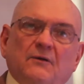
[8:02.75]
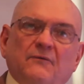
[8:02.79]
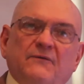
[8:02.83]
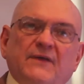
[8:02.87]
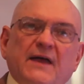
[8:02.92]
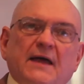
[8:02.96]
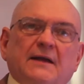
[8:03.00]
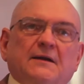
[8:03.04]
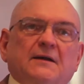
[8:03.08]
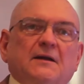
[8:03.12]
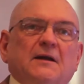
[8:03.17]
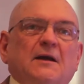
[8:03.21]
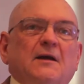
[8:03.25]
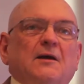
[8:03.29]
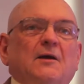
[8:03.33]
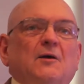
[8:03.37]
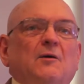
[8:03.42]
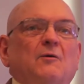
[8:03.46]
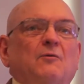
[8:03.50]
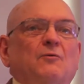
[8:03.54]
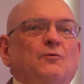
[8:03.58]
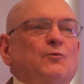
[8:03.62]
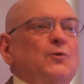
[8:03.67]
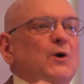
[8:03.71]
that
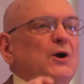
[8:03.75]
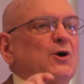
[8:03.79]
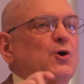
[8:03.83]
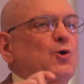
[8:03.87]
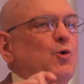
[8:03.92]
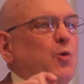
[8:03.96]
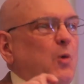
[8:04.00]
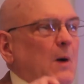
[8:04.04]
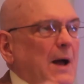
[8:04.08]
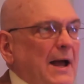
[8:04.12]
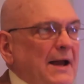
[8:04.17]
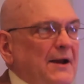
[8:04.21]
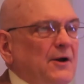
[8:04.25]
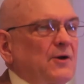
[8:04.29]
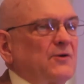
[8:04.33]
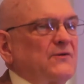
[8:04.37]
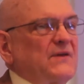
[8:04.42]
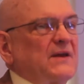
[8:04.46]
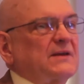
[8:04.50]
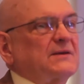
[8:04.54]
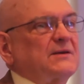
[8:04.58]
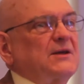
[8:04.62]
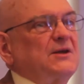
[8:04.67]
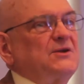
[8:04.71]
require
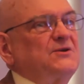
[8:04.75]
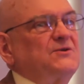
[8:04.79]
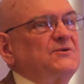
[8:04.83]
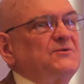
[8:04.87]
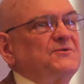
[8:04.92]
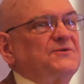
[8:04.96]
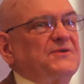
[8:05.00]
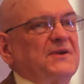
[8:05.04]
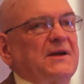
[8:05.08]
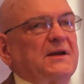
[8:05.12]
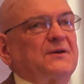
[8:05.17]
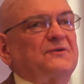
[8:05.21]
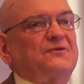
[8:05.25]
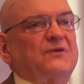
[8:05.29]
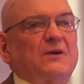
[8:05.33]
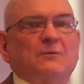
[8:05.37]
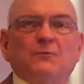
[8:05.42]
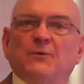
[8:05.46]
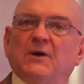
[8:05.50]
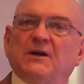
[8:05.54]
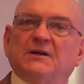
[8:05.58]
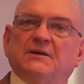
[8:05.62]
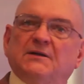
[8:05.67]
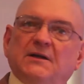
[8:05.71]
that they do things that
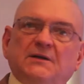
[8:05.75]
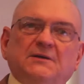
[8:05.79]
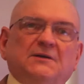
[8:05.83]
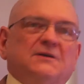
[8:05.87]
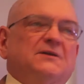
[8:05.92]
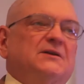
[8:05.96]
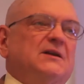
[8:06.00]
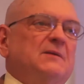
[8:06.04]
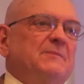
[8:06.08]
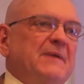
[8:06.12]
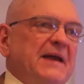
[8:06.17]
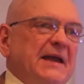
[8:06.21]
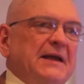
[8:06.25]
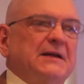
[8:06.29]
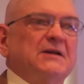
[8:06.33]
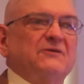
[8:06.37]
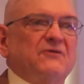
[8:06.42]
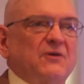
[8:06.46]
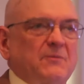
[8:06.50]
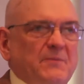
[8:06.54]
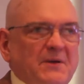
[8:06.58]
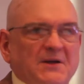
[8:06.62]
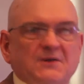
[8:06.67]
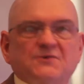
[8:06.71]
we didn't demand
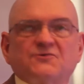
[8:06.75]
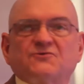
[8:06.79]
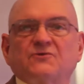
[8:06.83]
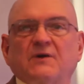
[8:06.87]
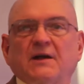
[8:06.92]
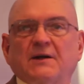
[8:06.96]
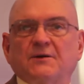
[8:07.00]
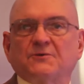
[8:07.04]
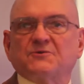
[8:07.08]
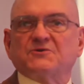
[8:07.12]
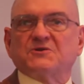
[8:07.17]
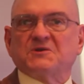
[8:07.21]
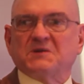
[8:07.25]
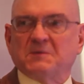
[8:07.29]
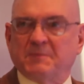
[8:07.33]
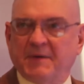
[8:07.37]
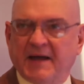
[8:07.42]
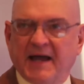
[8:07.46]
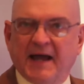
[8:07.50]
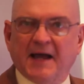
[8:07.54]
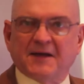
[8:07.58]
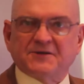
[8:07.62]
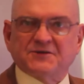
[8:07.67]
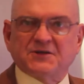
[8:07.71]
of administrators in the
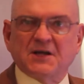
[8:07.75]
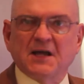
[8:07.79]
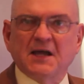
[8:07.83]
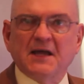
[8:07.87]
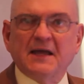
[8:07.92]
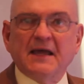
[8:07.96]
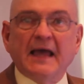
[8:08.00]
past,